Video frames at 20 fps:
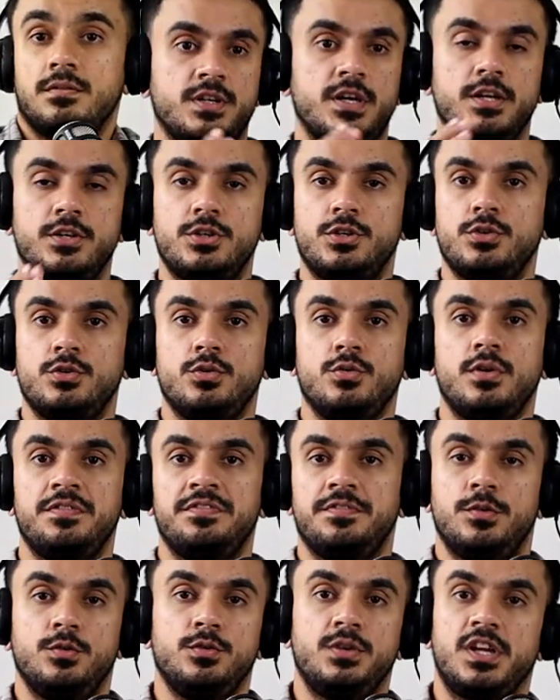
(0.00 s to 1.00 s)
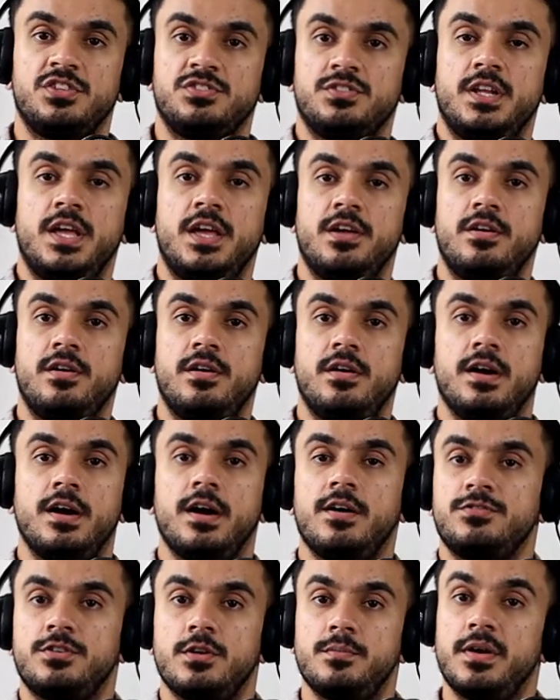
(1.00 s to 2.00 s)
Cut to a few days later
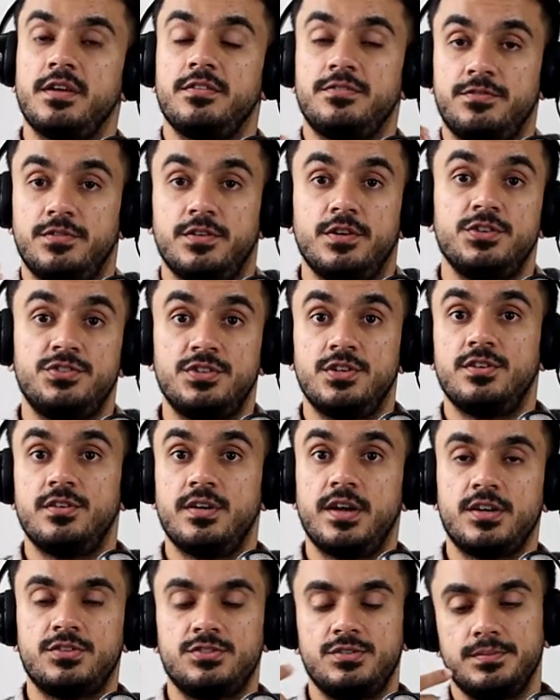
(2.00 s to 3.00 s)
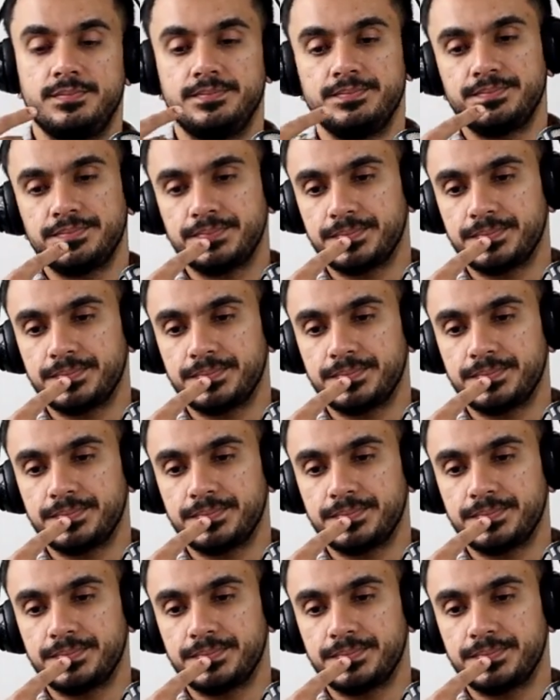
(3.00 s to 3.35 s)
after my first interaction.